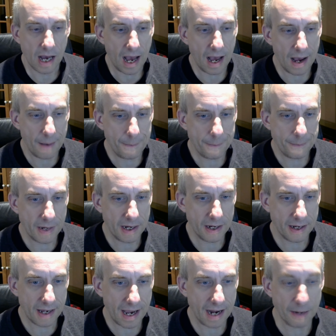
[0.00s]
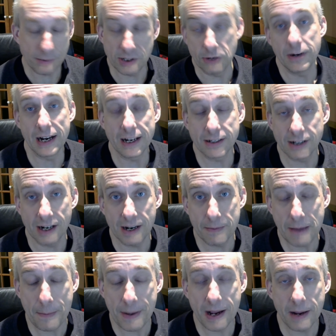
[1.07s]
And I'm still really excited
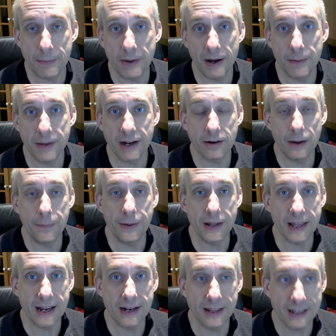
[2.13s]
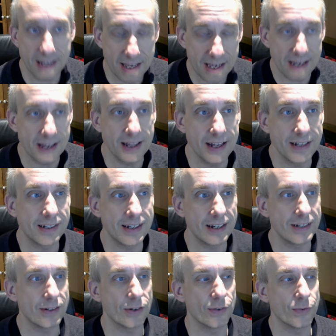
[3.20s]
about picking my Amiga up at the end of the year. That's
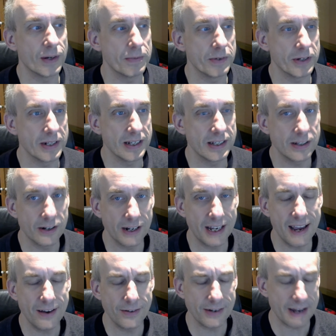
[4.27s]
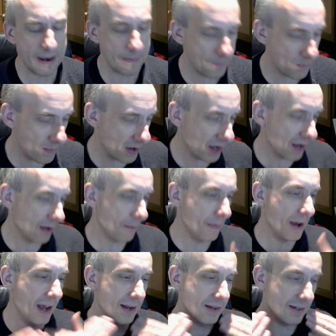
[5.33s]
sort of why I'm doing this sort of countdown.
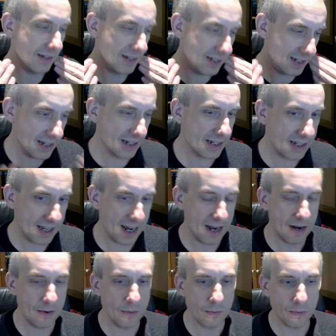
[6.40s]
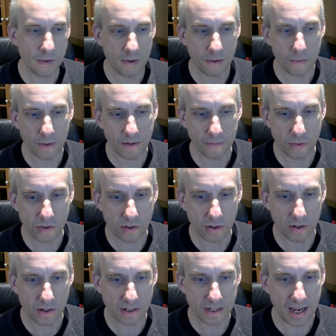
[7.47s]
And since then, what I've also
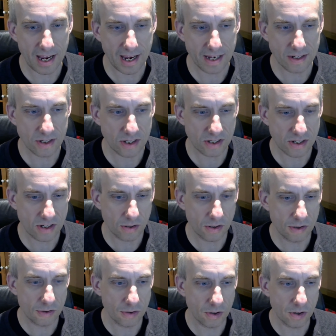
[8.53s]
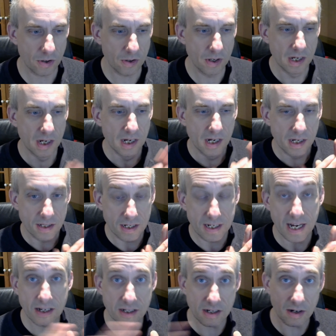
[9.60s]
looked at is just gone through the
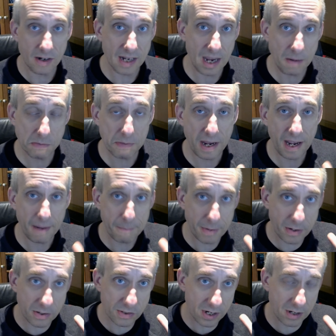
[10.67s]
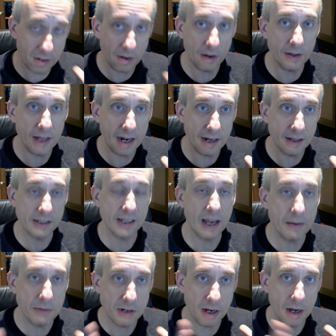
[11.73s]
10 Star Games pack, because I got that at the
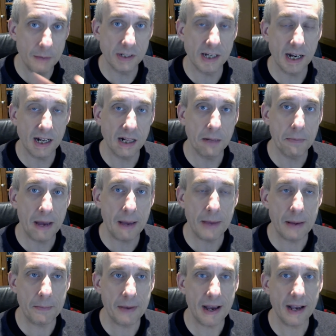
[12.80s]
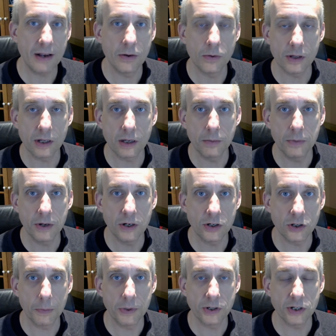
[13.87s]
same time as getting the Batman pack, all at the computer
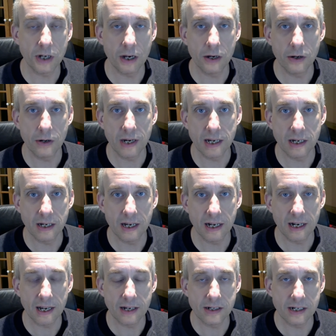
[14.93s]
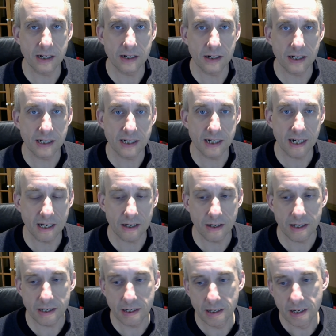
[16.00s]
shopper show in London in 1989.